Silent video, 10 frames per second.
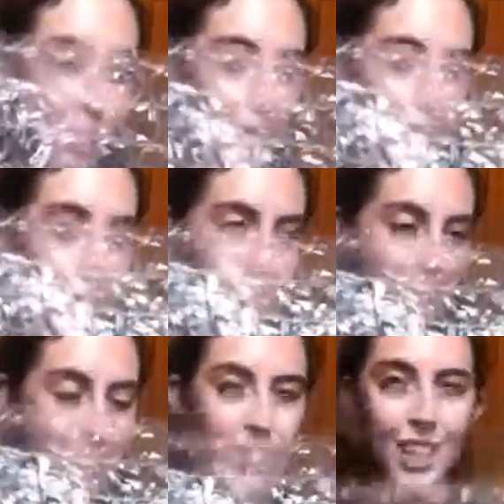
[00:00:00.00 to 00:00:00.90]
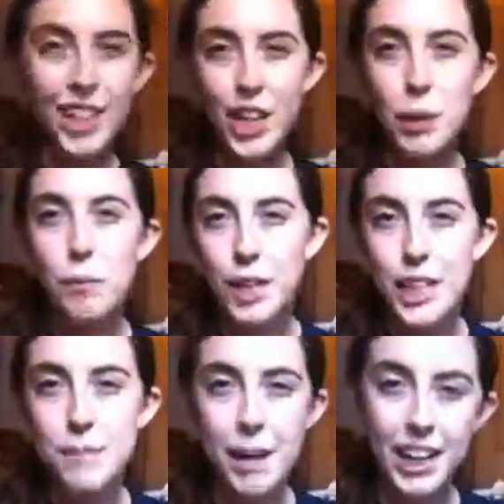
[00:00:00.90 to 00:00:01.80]
which you would
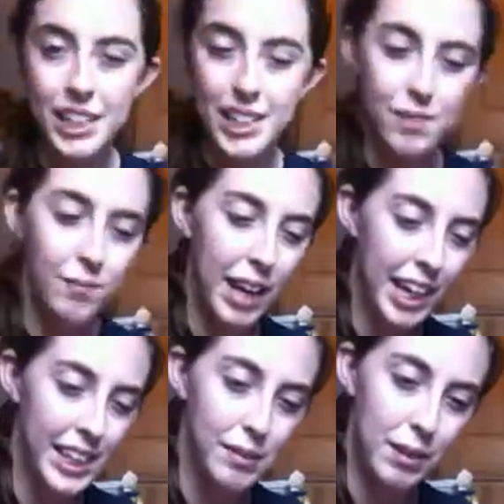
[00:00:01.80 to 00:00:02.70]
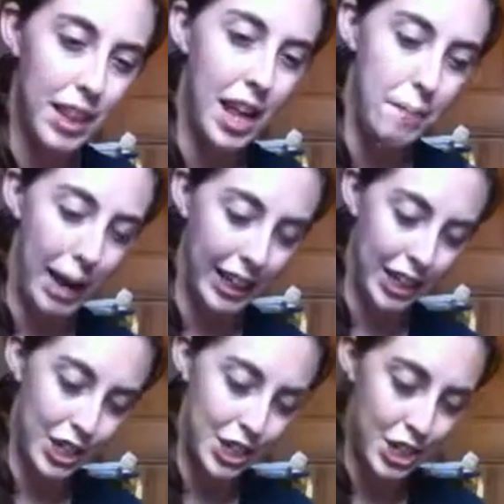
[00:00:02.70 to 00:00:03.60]
expect, I guess, with a
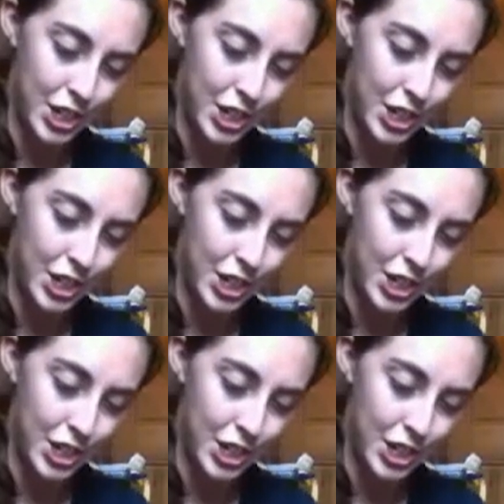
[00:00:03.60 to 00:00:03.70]
package.